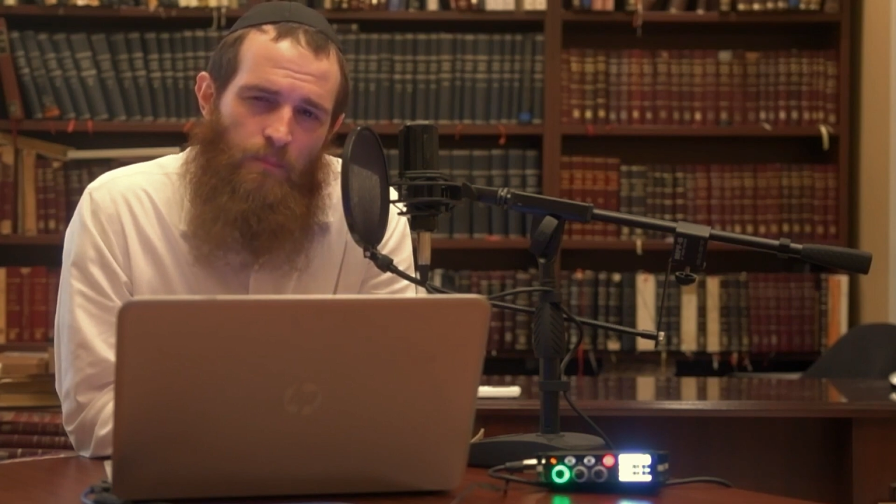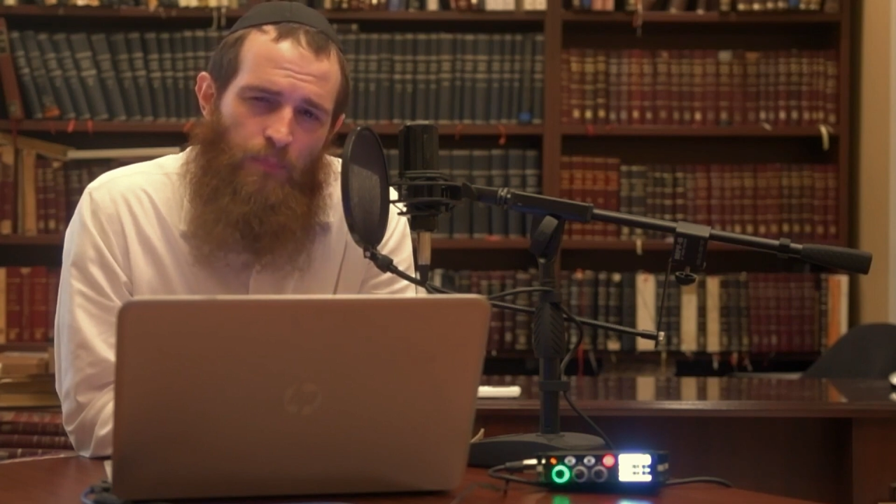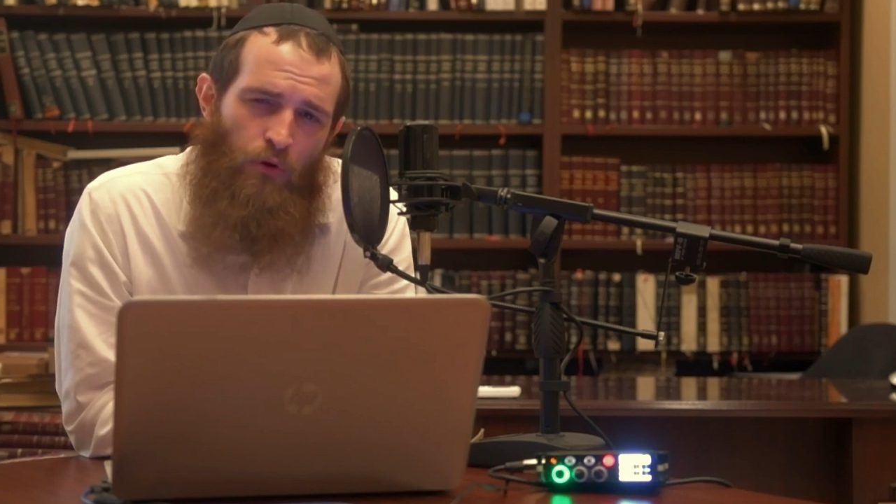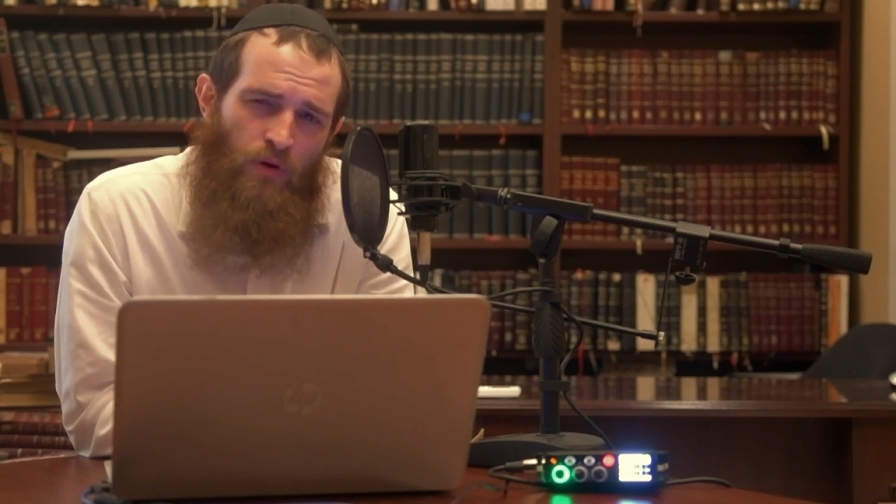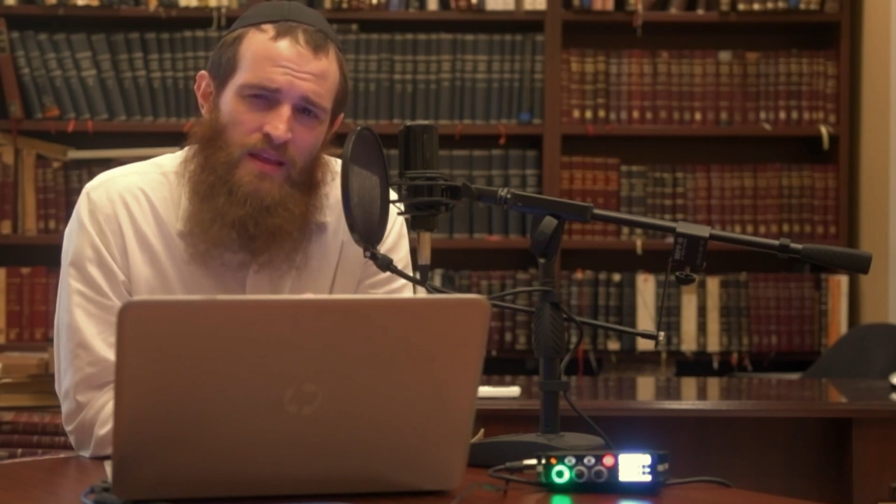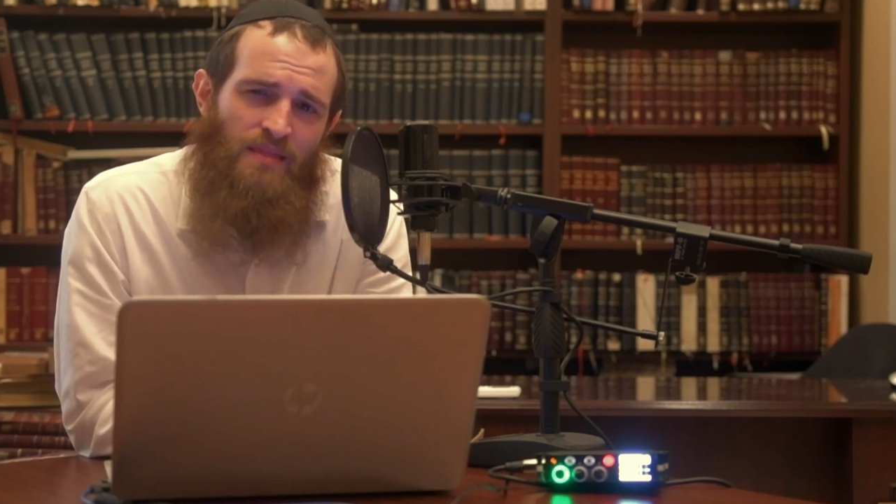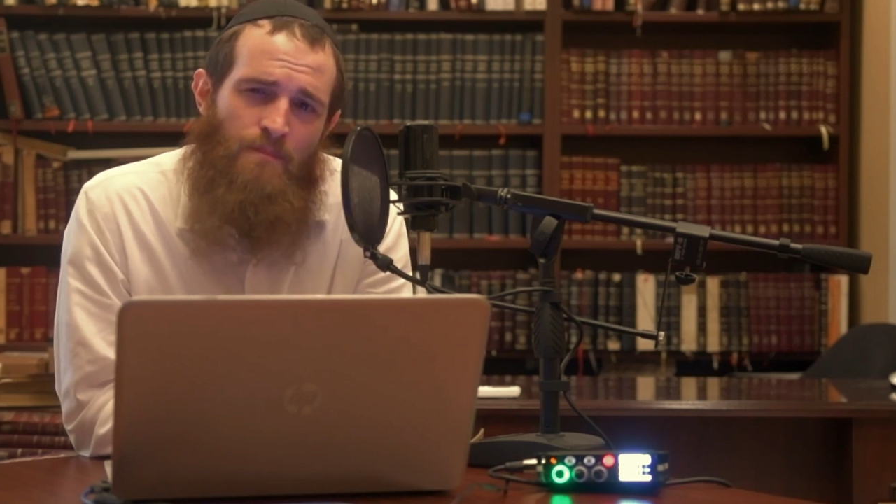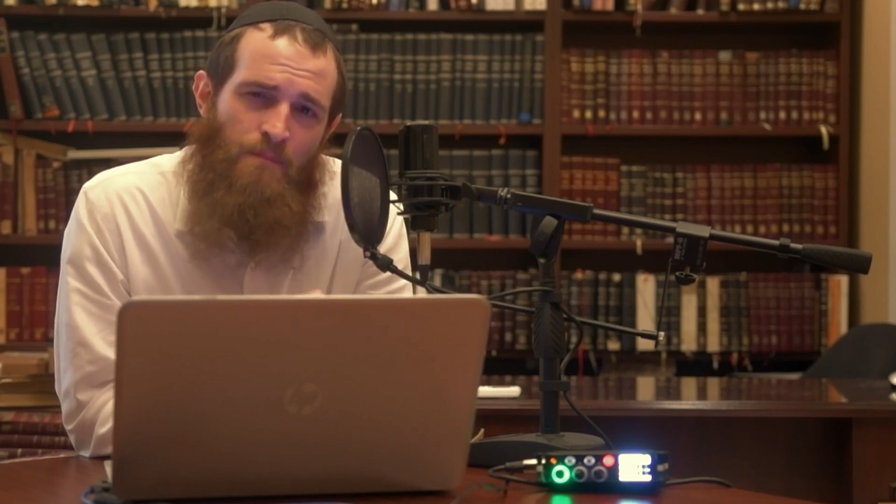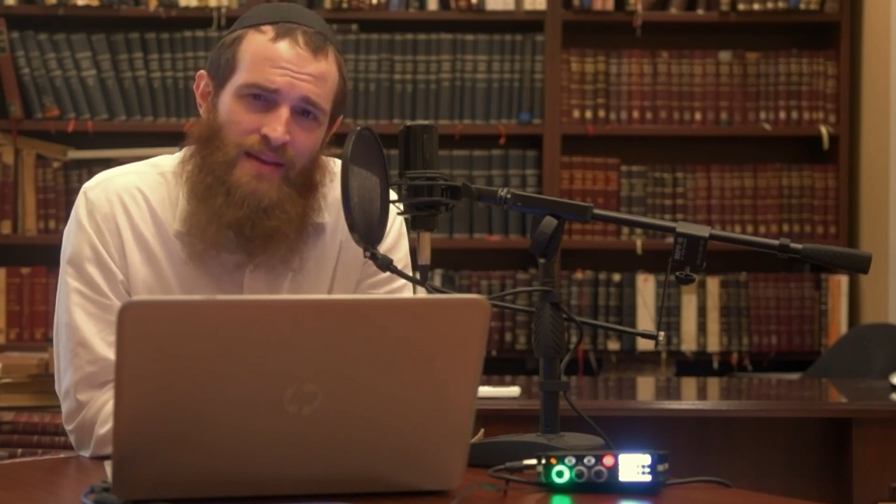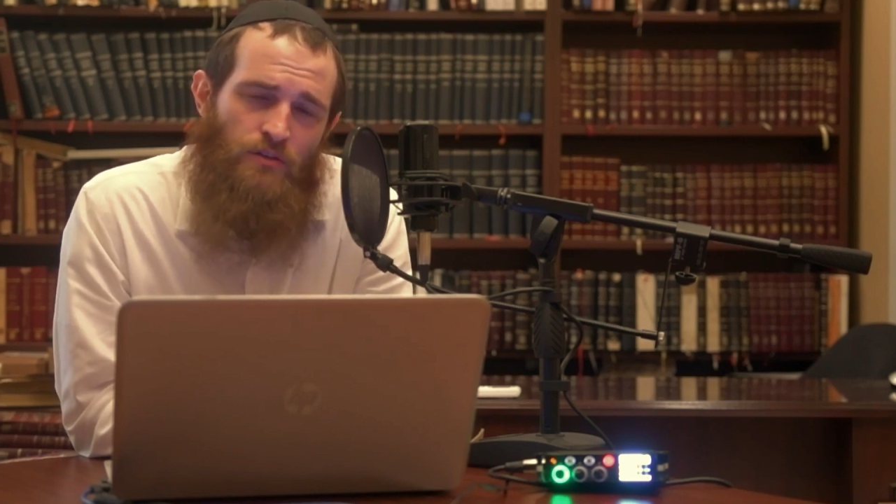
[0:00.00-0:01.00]
put in the
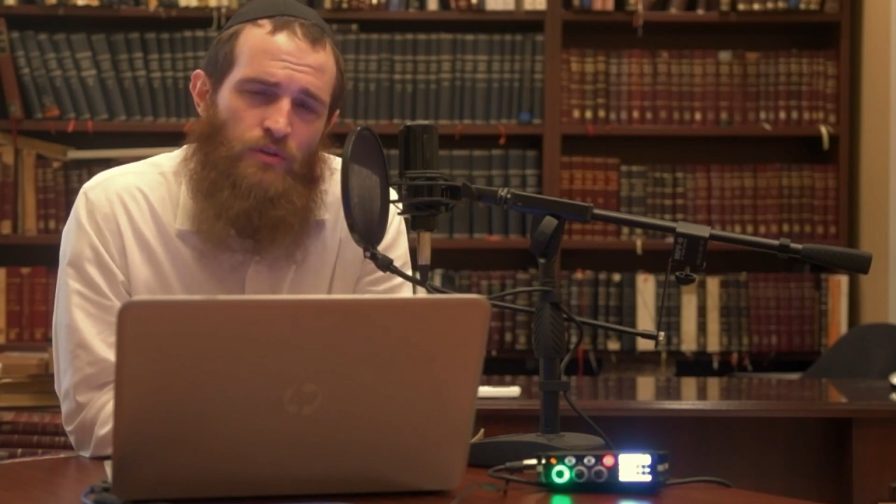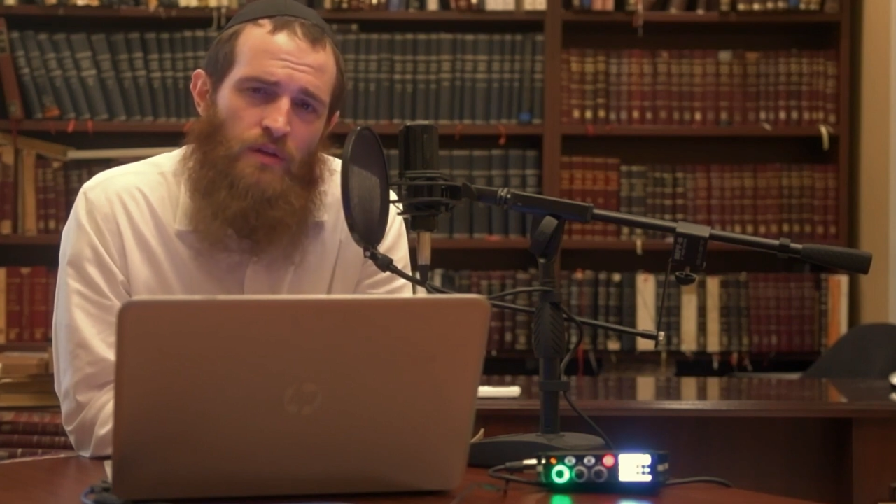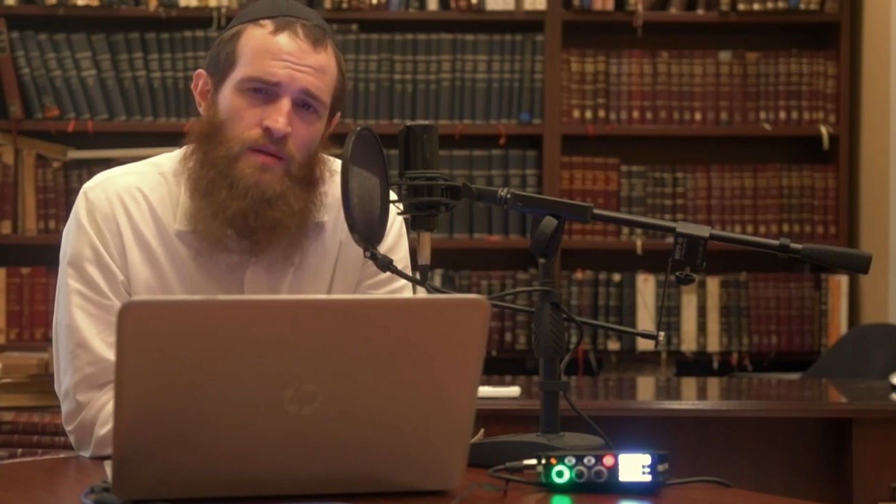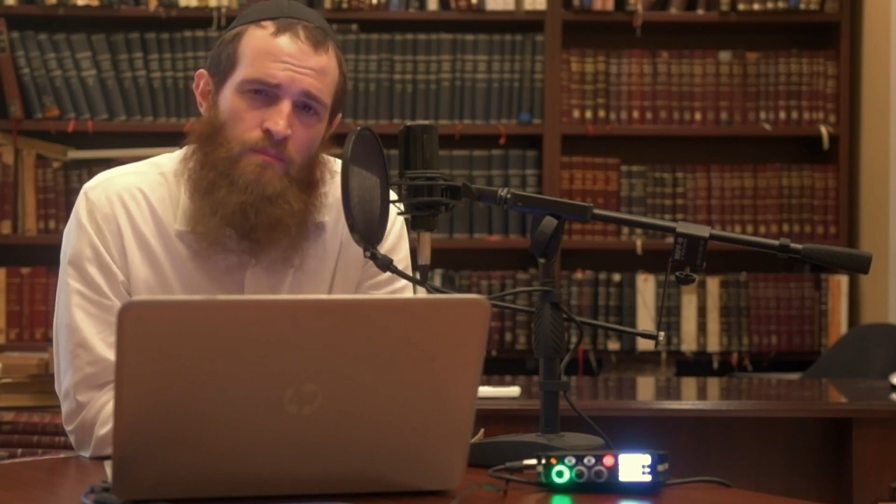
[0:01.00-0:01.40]
mental and